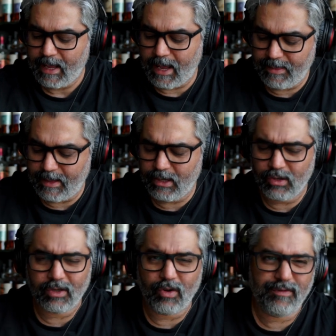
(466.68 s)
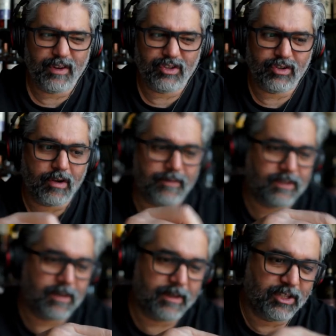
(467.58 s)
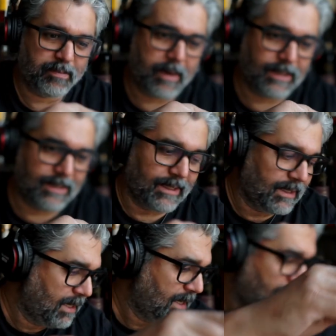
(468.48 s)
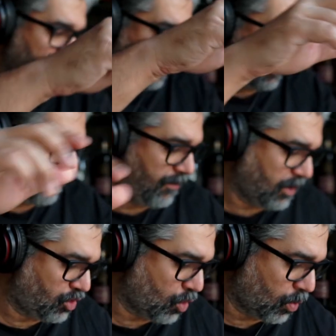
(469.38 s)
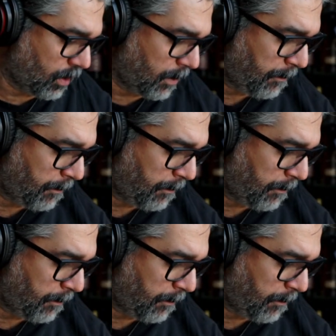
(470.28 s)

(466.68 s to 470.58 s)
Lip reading: and then you can go finish it off in something spicy, like the French oak.